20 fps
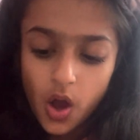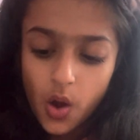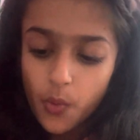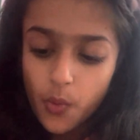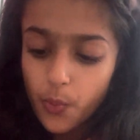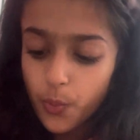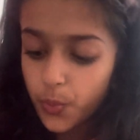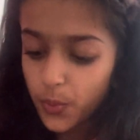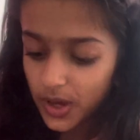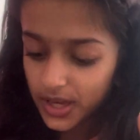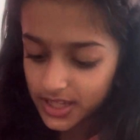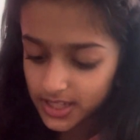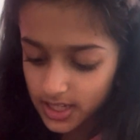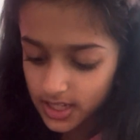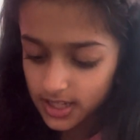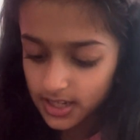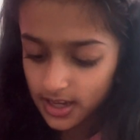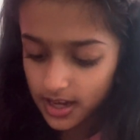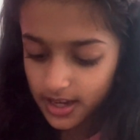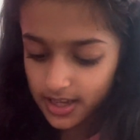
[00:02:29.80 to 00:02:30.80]

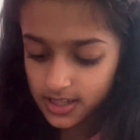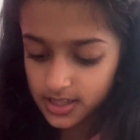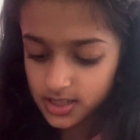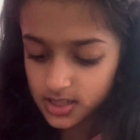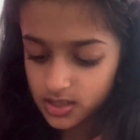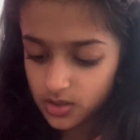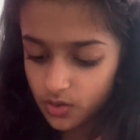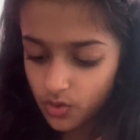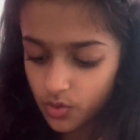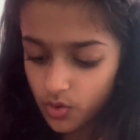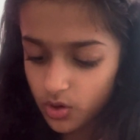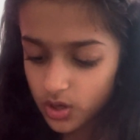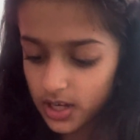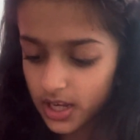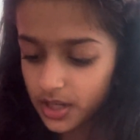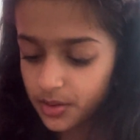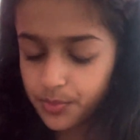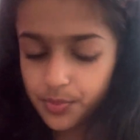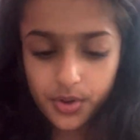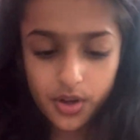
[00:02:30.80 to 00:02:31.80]
very nice, no
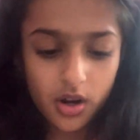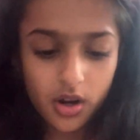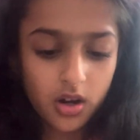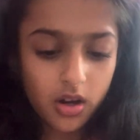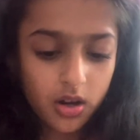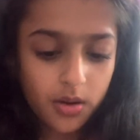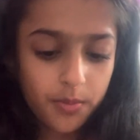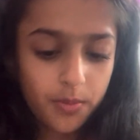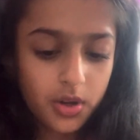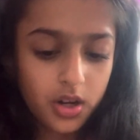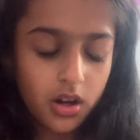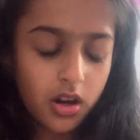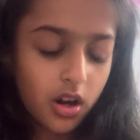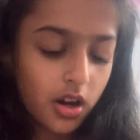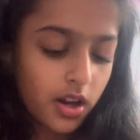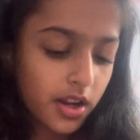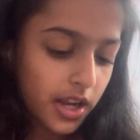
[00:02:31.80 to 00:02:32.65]
blur,